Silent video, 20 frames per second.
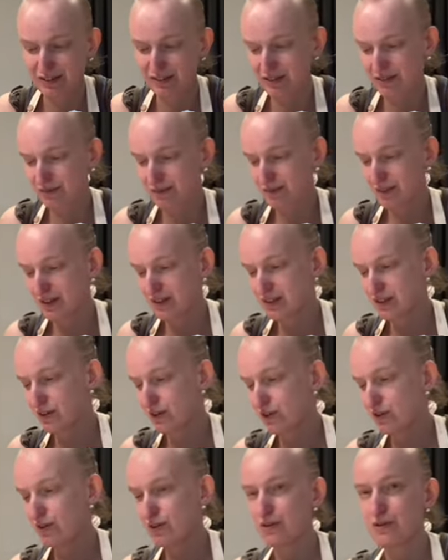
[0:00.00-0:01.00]
Mix it
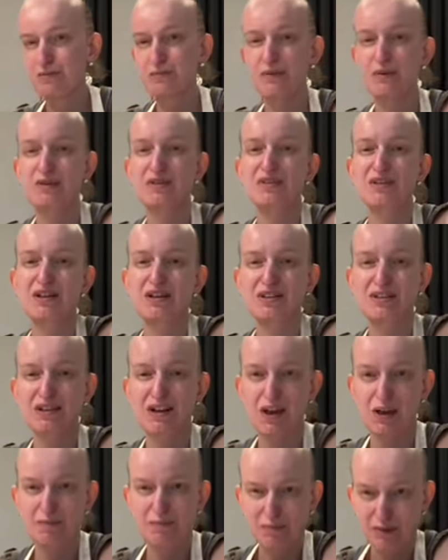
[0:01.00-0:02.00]
all up until it's
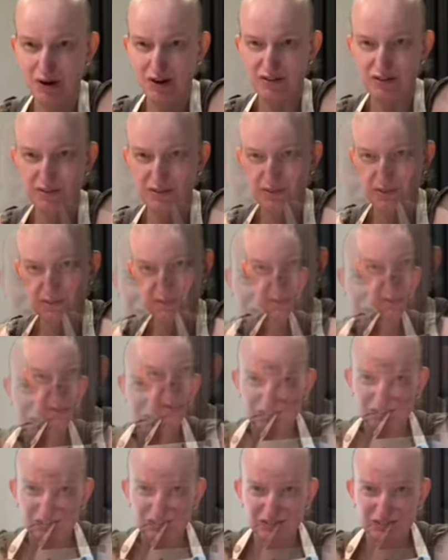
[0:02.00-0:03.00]
like breadcrumbs.
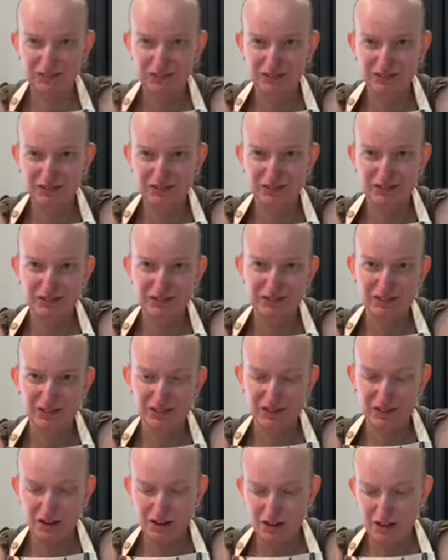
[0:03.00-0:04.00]

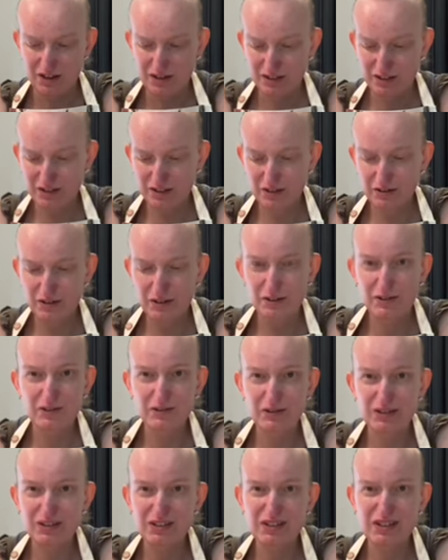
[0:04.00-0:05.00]
So in
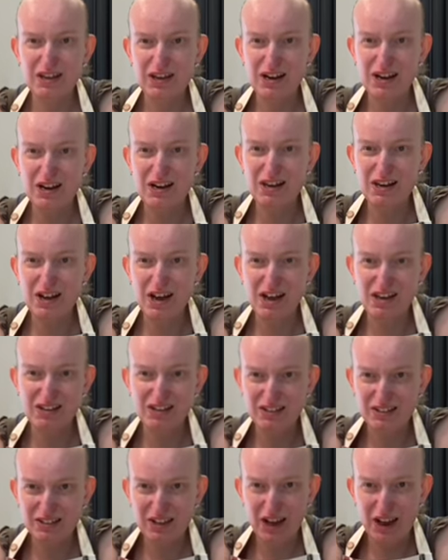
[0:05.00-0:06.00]
order to get it
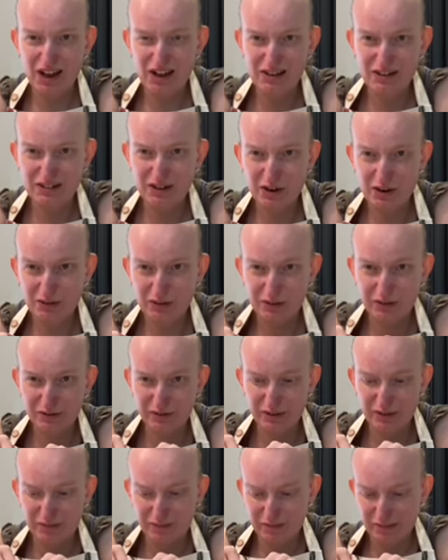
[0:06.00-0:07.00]
nice and
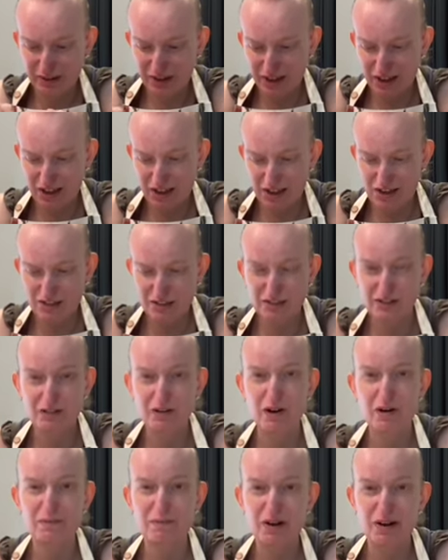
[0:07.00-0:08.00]
crumbly, I just
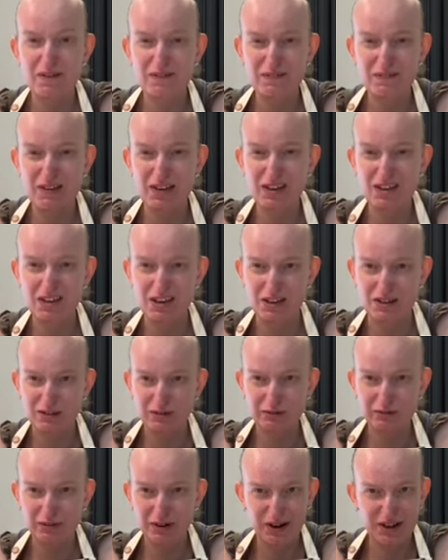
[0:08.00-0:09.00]
got my
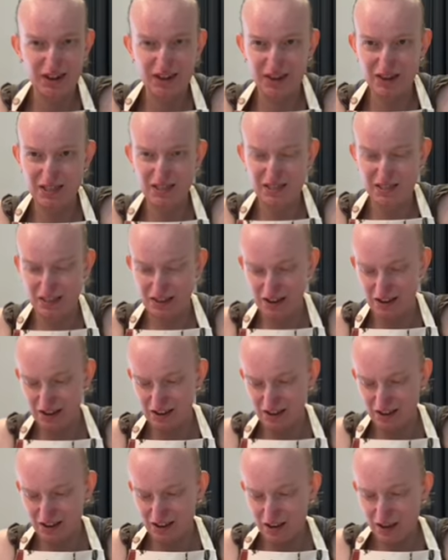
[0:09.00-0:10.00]
fingers right in
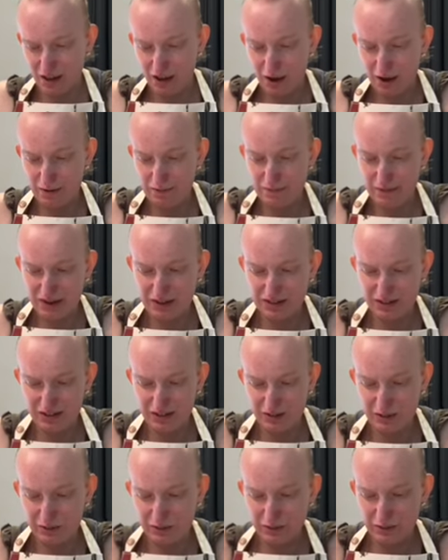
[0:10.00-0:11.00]
there. I mixed
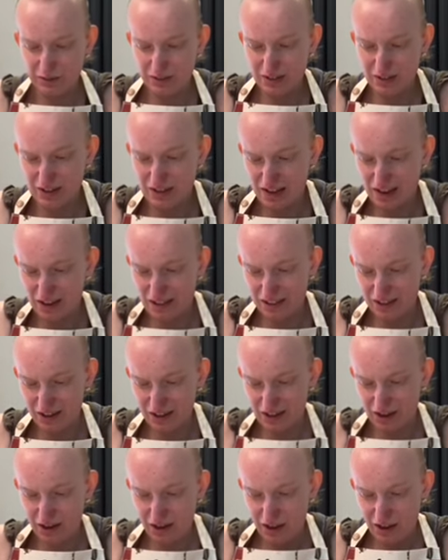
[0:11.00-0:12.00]
it all
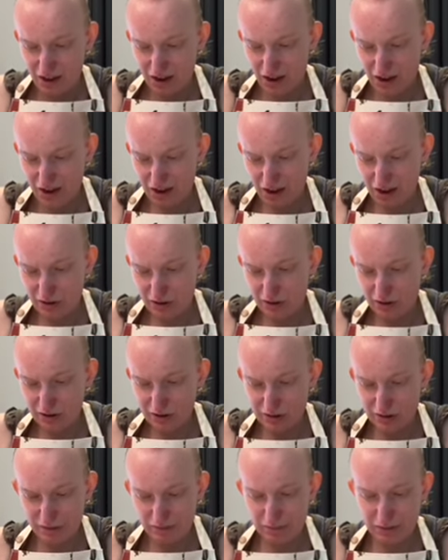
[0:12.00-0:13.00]
together, and I got
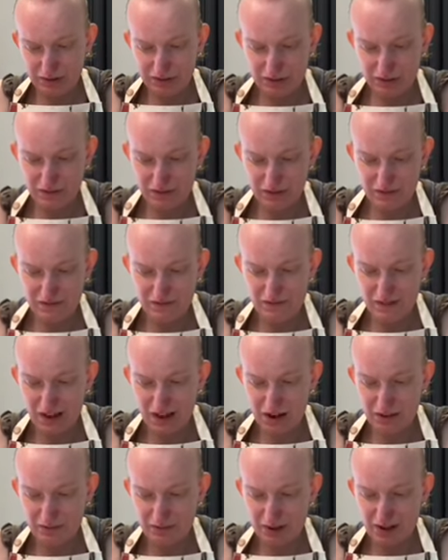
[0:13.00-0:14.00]
some butter and the
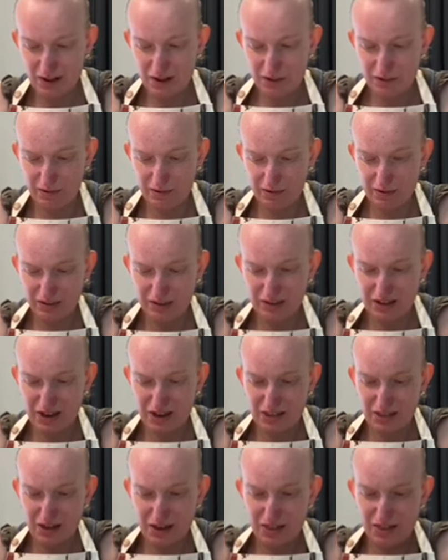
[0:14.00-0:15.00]
flour all
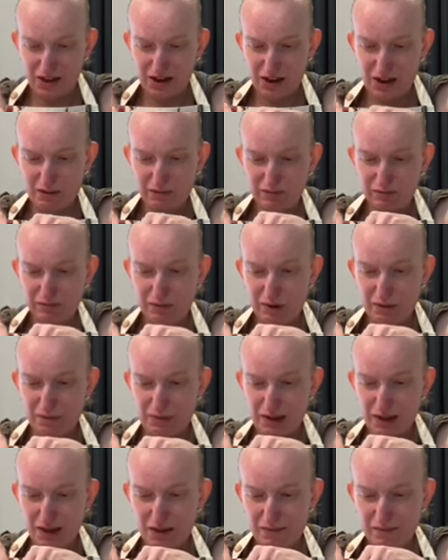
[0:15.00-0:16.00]
together, and then I rub
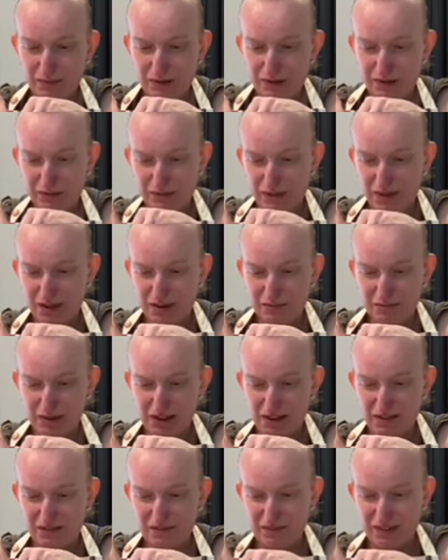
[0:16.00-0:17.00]
it in between
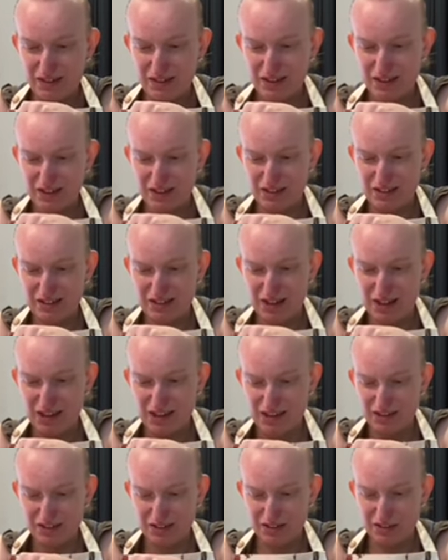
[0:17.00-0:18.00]
my fingers
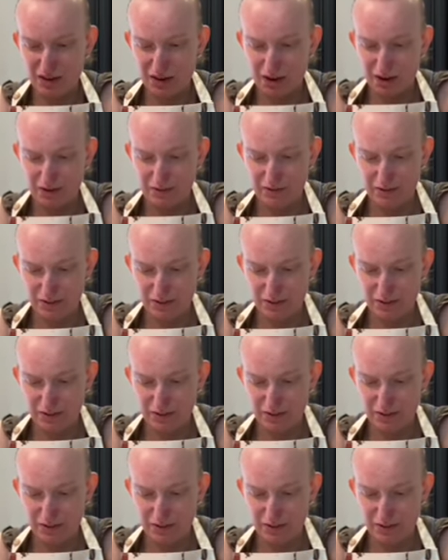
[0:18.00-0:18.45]
like so.